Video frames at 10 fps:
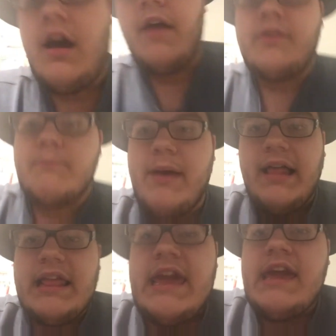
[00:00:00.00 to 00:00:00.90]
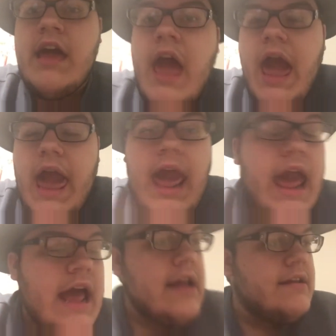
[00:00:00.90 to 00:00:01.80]
on their belly
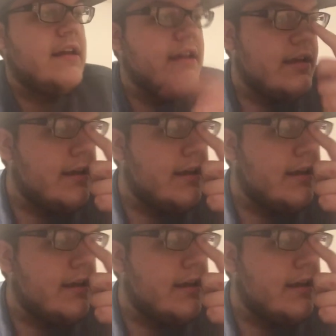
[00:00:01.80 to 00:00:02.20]
and